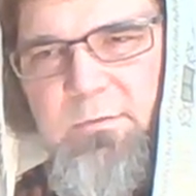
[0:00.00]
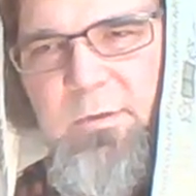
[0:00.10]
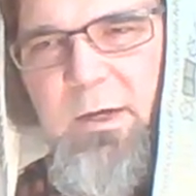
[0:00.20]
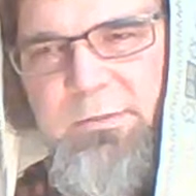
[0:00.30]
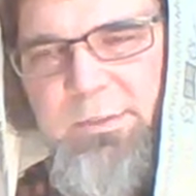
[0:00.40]

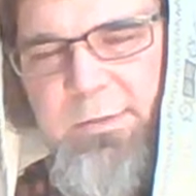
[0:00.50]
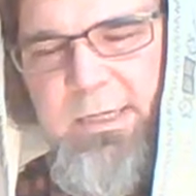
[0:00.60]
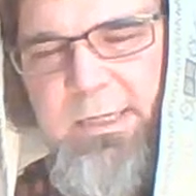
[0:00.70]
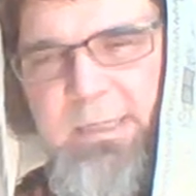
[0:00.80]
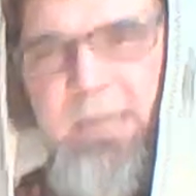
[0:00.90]

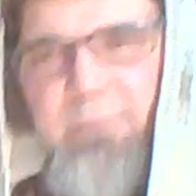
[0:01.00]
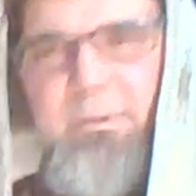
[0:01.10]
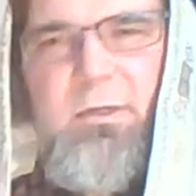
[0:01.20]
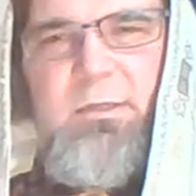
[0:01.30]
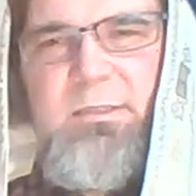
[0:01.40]
faltering and having a
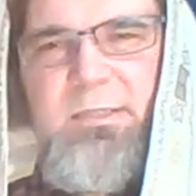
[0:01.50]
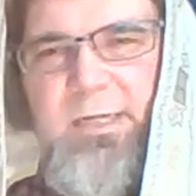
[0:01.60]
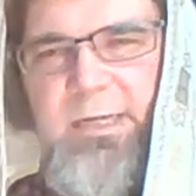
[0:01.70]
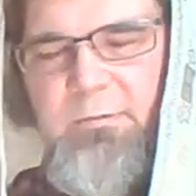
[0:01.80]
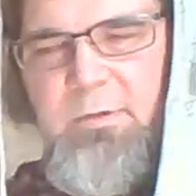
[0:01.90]
hard
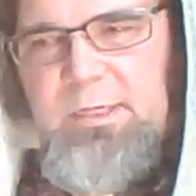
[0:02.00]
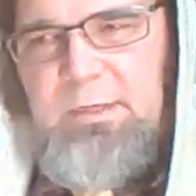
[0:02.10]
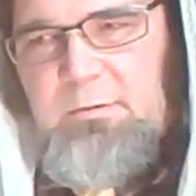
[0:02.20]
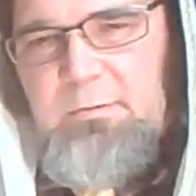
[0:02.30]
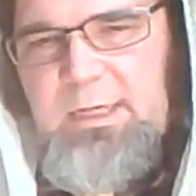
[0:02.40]
time. Well, you
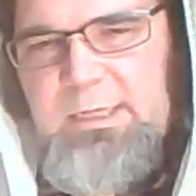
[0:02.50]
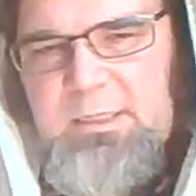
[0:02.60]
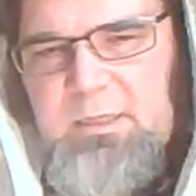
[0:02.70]
know what?